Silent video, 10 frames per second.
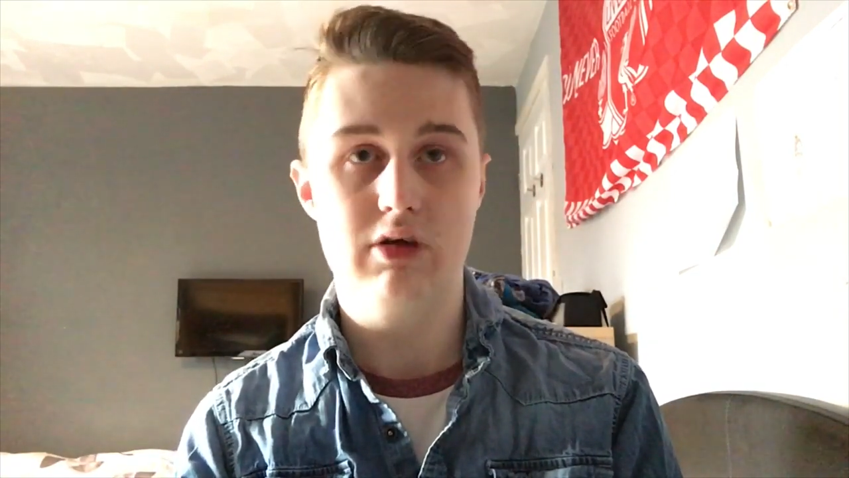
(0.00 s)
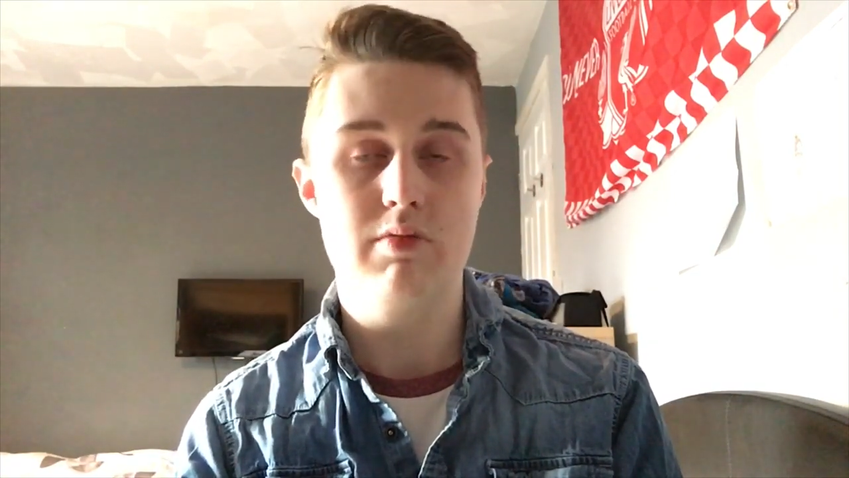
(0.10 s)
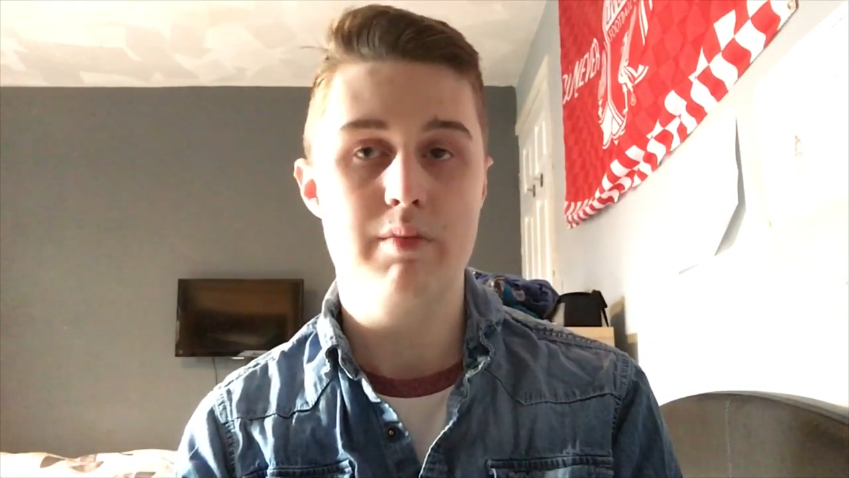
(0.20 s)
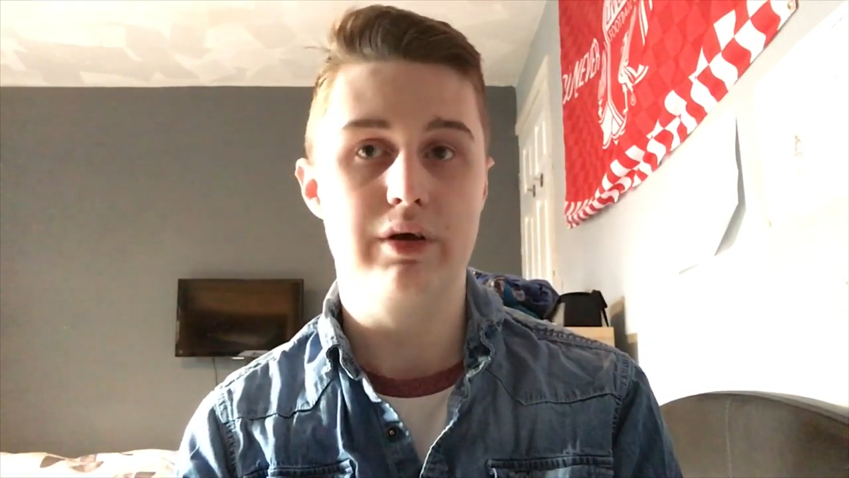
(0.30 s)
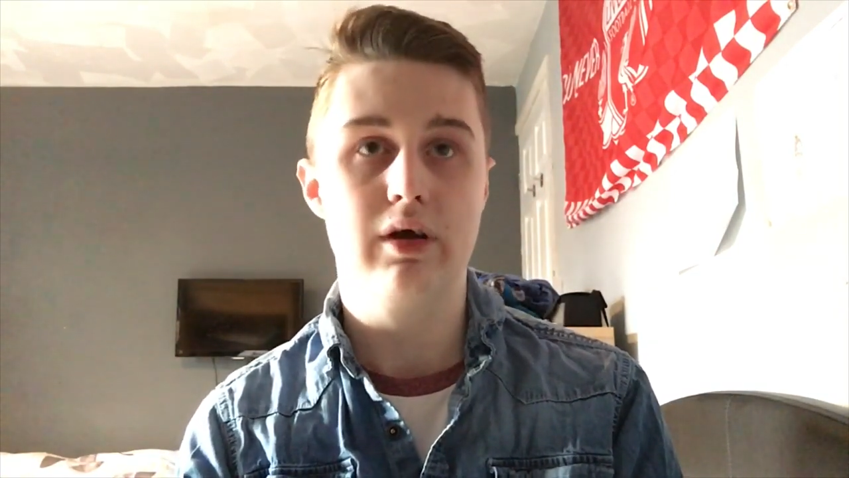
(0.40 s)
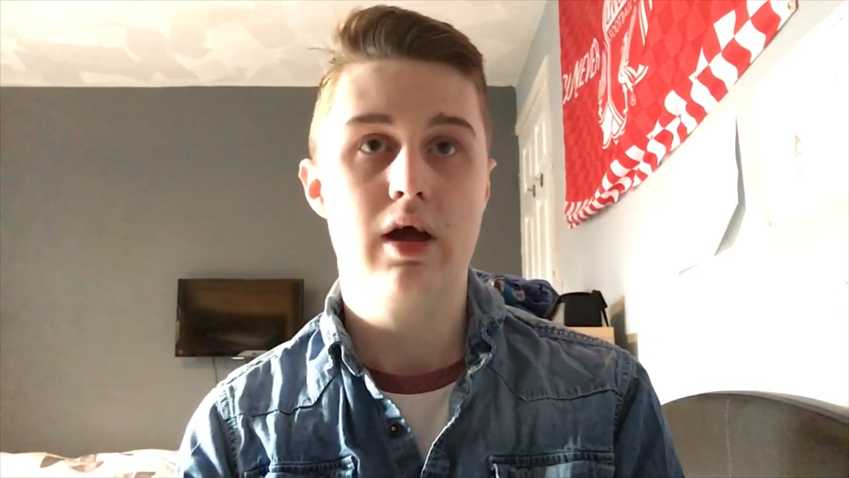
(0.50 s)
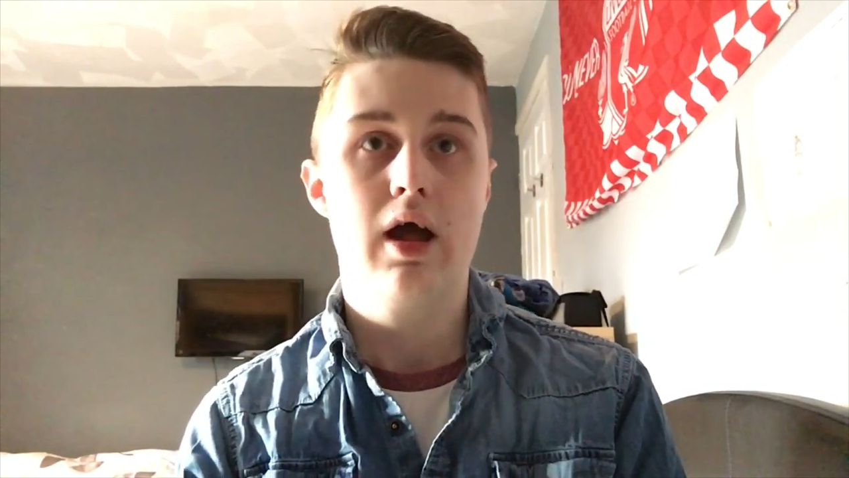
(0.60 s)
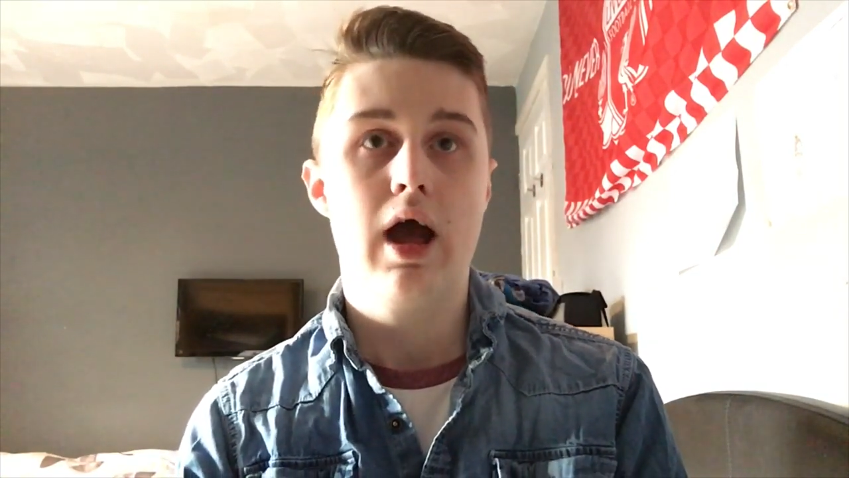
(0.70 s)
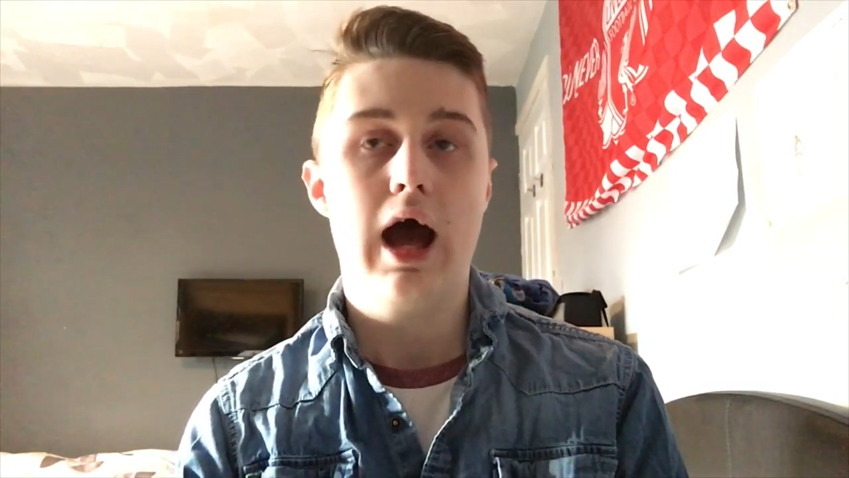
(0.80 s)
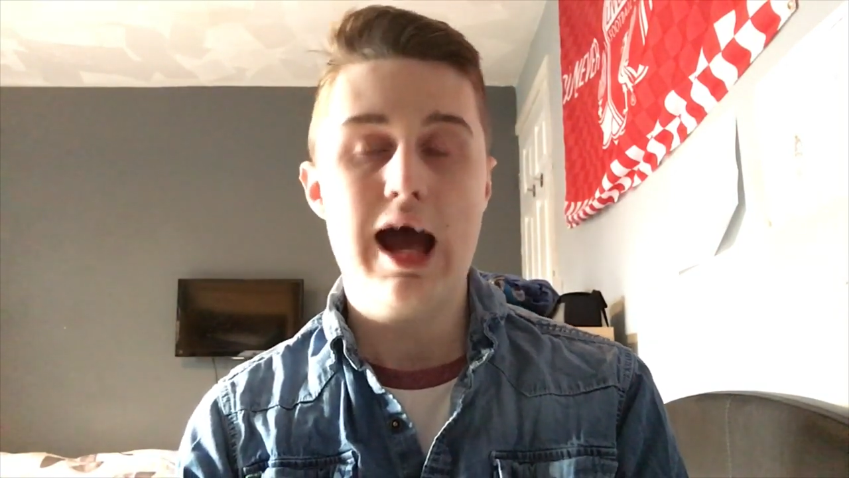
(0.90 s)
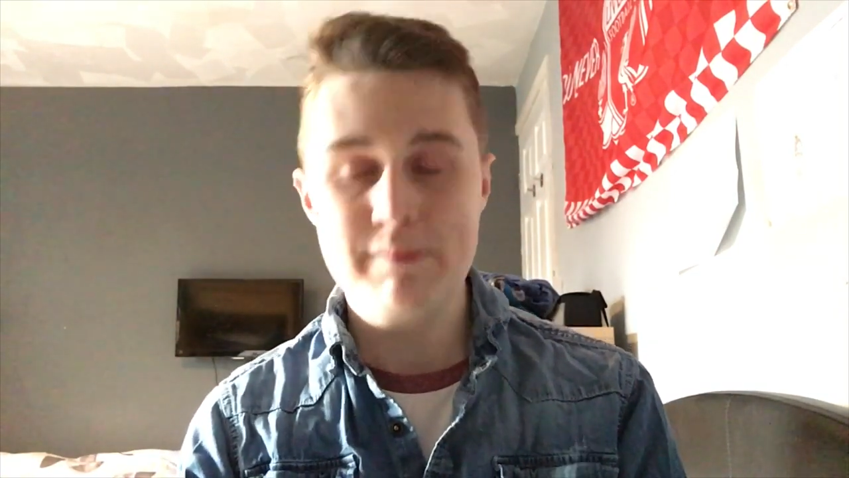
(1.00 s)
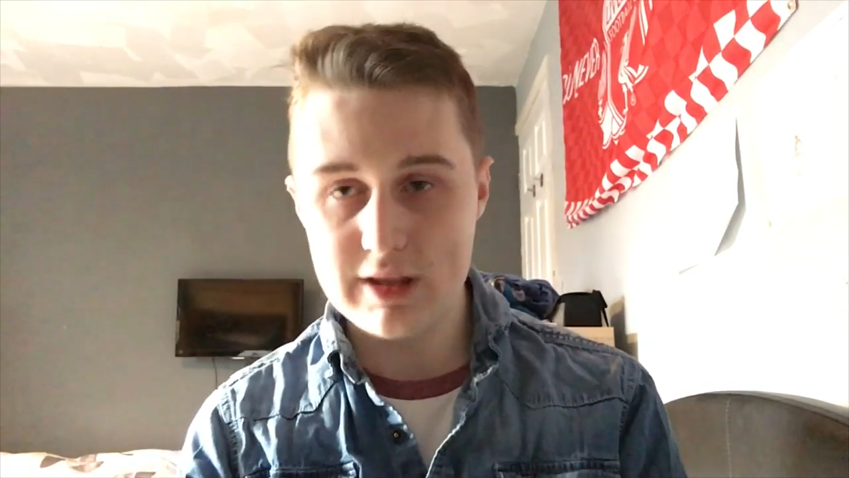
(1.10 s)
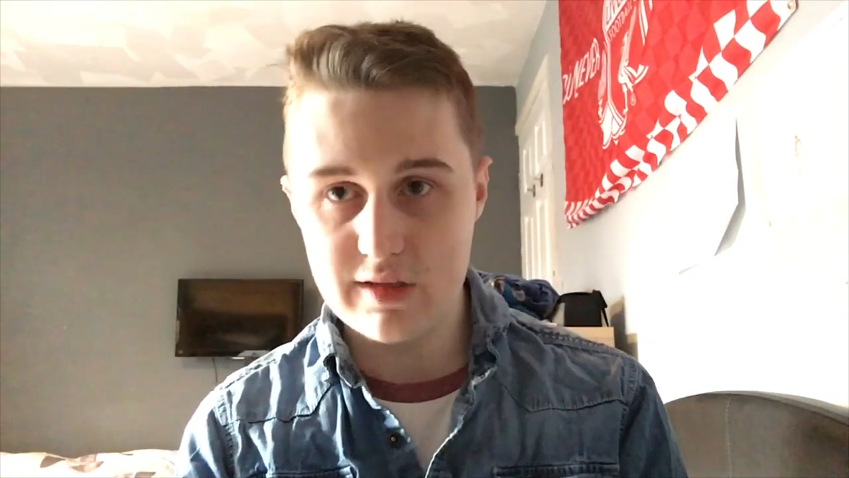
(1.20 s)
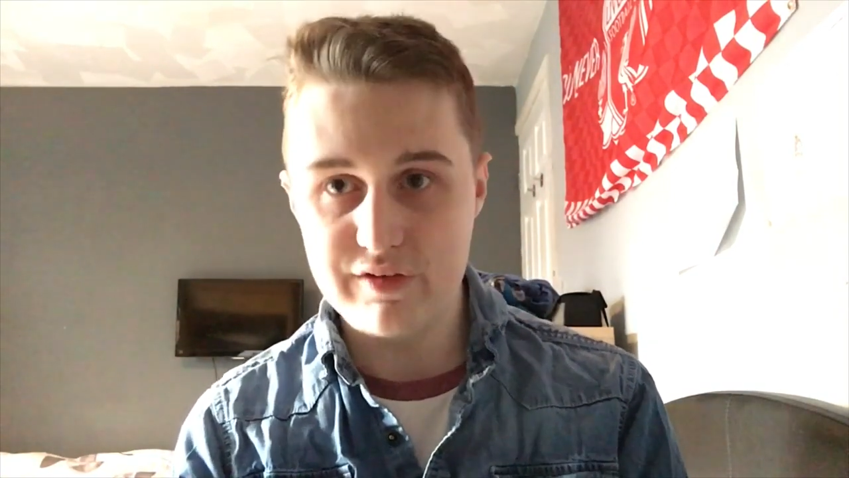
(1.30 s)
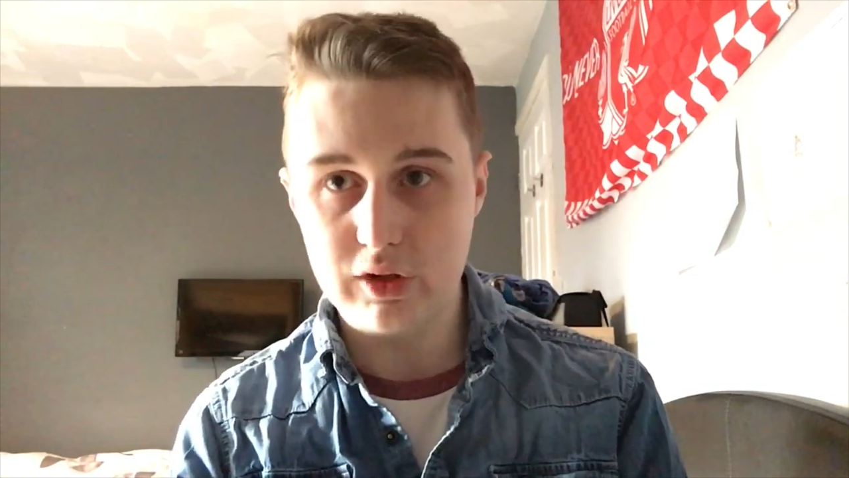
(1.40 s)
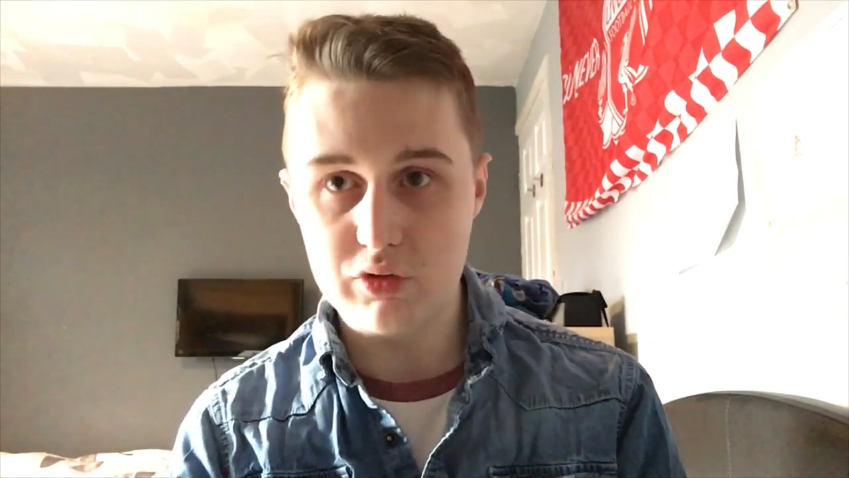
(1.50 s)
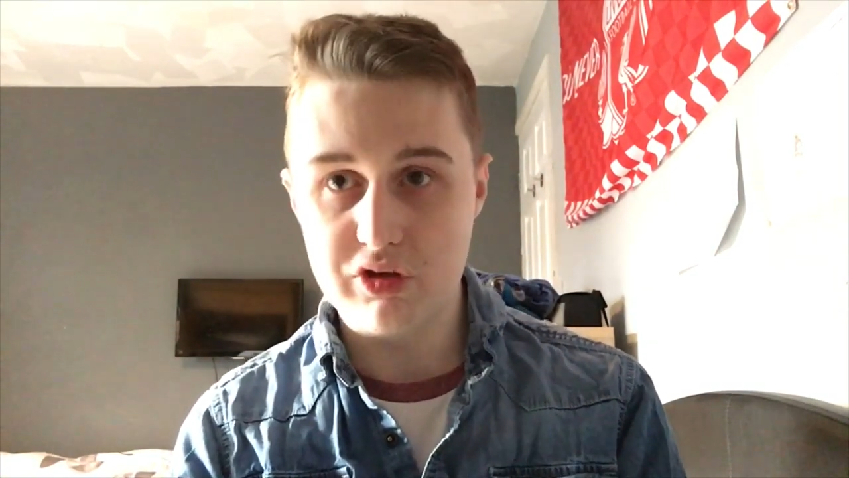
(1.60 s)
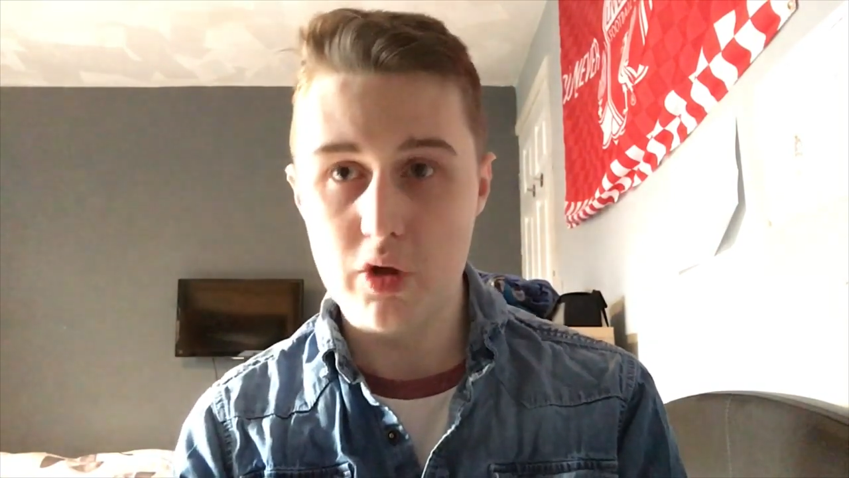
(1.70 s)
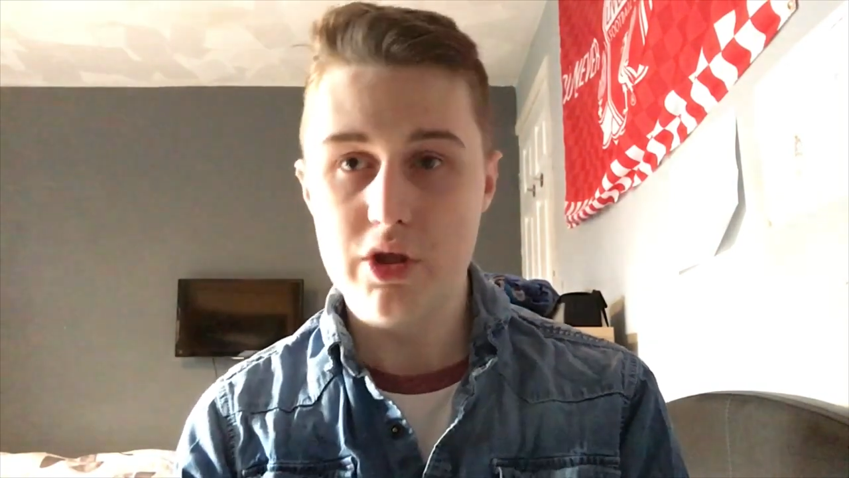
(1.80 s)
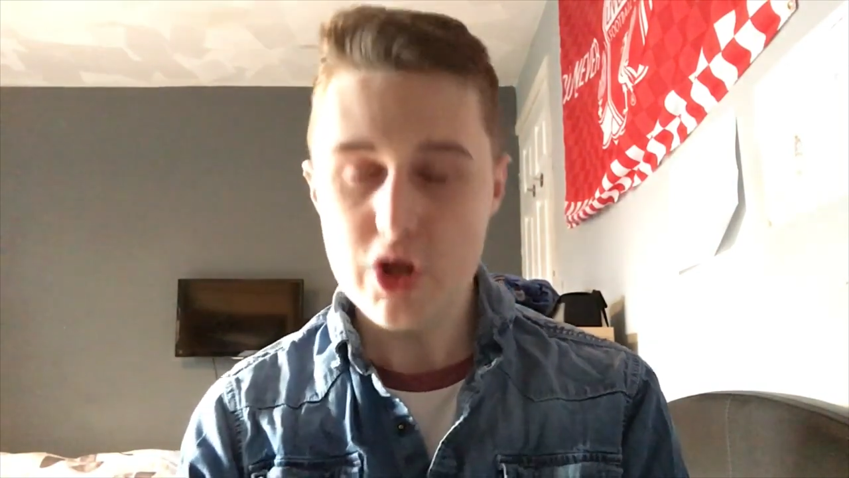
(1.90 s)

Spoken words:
Remember, I've been D.Ferg,